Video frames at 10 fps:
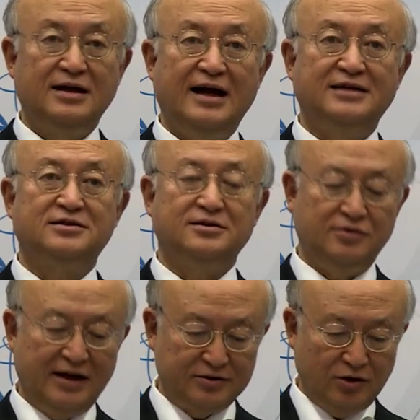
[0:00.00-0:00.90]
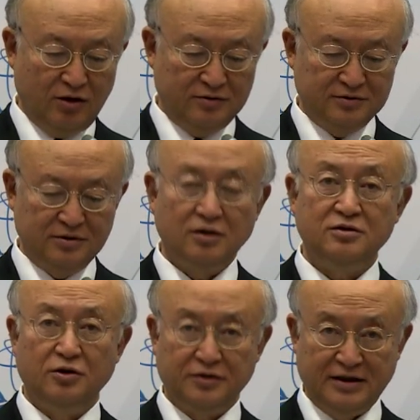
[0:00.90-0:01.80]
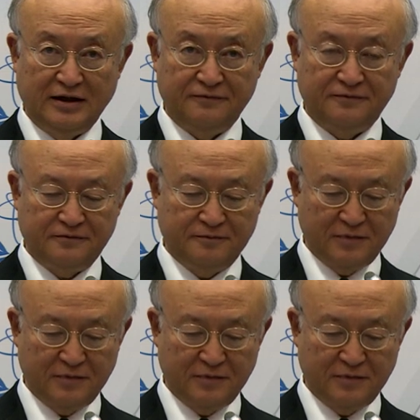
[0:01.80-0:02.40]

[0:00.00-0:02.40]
has dragged on long enough.